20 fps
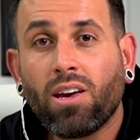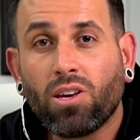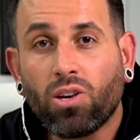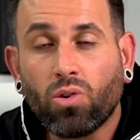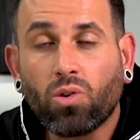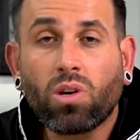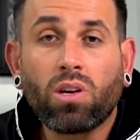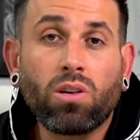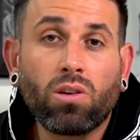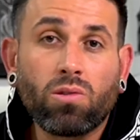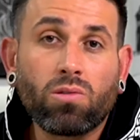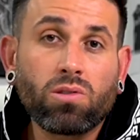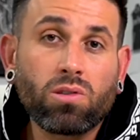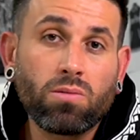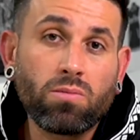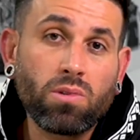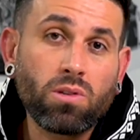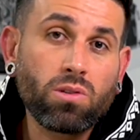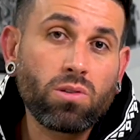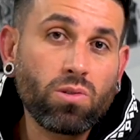you can use some
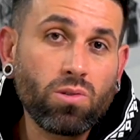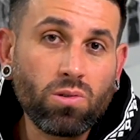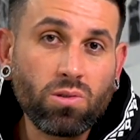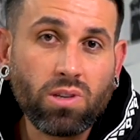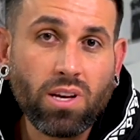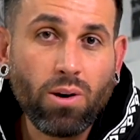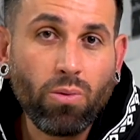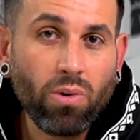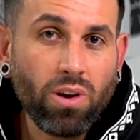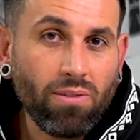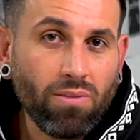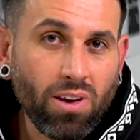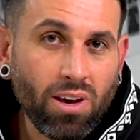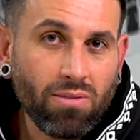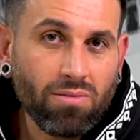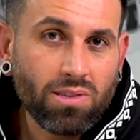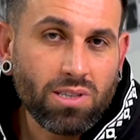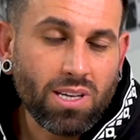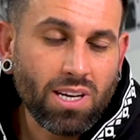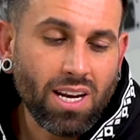of the tools that we've
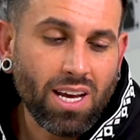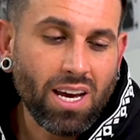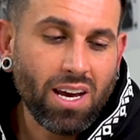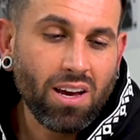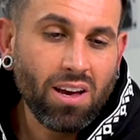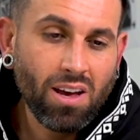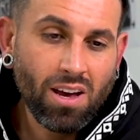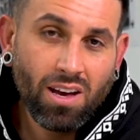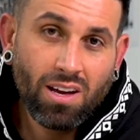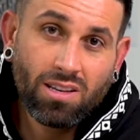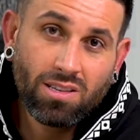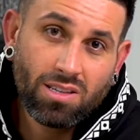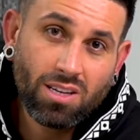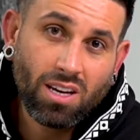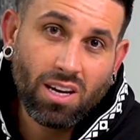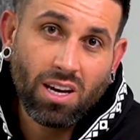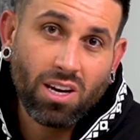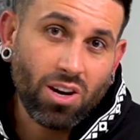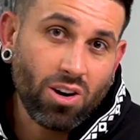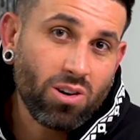given today to
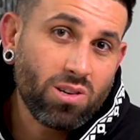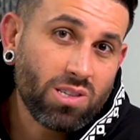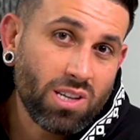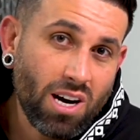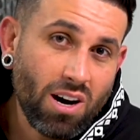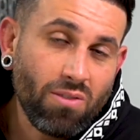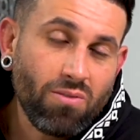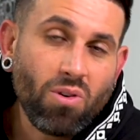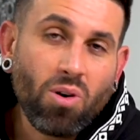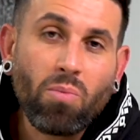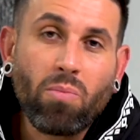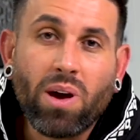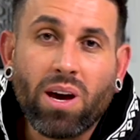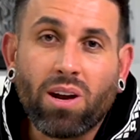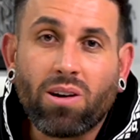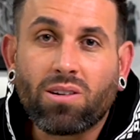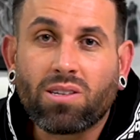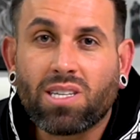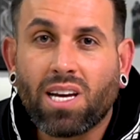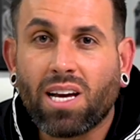get yourself a better
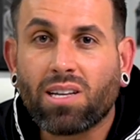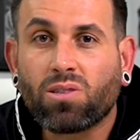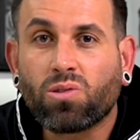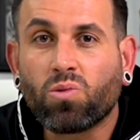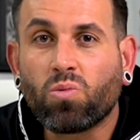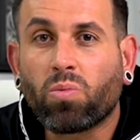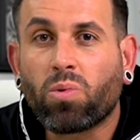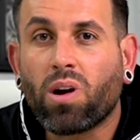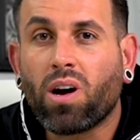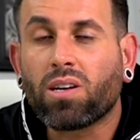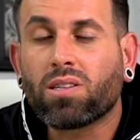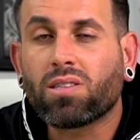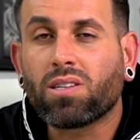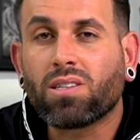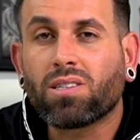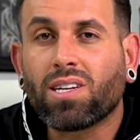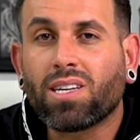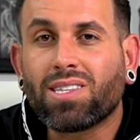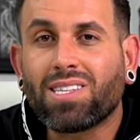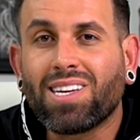tattoo process
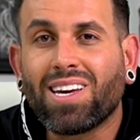at the